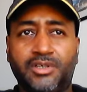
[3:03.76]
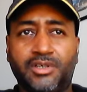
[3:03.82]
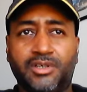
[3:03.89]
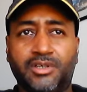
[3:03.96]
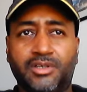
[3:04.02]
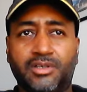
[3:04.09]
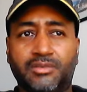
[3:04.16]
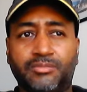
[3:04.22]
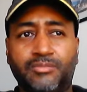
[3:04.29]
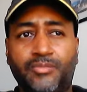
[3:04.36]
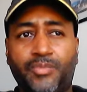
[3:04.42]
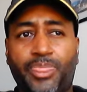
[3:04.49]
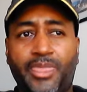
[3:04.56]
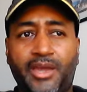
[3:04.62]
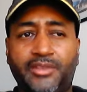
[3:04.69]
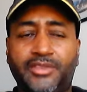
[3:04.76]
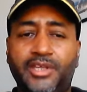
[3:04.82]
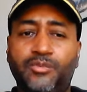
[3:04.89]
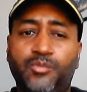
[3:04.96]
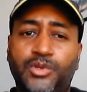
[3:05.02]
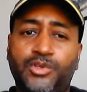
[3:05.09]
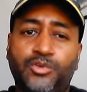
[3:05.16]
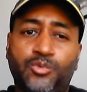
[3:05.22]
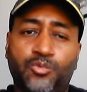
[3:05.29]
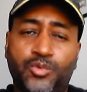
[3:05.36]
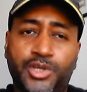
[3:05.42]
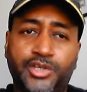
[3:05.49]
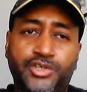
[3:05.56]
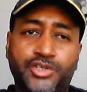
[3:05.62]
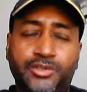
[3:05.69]
Uh, and then when you
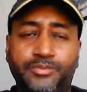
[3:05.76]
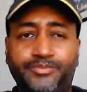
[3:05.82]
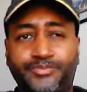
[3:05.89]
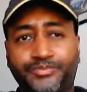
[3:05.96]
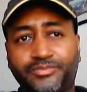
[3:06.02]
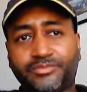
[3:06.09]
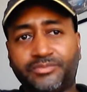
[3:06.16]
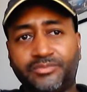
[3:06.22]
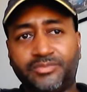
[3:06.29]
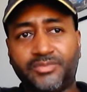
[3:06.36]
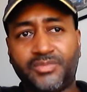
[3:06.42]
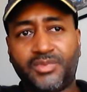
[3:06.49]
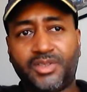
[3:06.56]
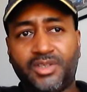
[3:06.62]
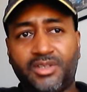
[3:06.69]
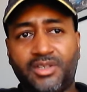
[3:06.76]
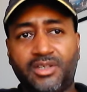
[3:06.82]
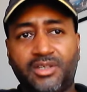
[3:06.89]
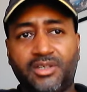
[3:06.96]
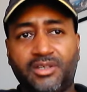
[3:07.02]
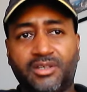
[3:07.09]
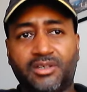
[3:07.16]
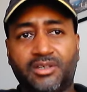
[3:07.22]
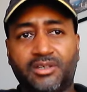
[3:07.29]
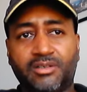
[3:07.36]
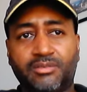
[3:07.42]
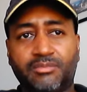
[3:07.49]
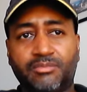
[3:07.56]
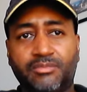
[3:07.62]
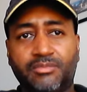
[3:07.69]
reach the, uh,
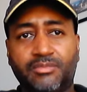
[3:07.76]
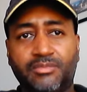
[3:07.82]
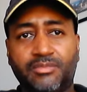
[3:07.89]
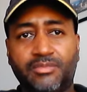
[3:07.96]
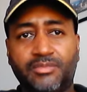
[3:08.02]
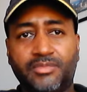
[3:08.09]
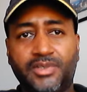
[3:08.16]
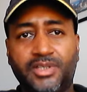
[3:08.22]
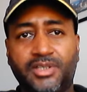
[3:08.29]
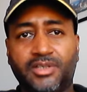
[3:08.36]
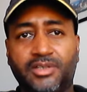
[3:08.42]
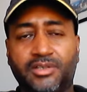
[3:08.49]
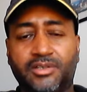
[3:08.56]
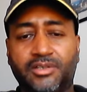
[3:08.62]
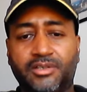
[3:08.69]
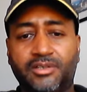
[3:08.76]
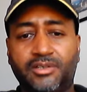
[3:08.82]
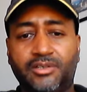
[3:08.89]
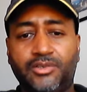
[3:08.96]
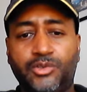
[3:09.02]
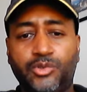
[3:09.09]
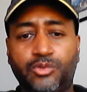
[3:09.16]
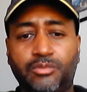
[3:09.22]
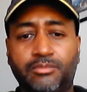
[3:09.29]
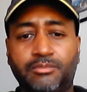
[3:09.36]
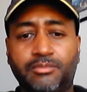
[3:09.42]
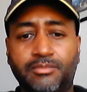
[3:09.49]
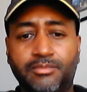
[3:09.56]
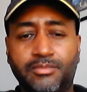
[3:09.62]
the uh, tomb,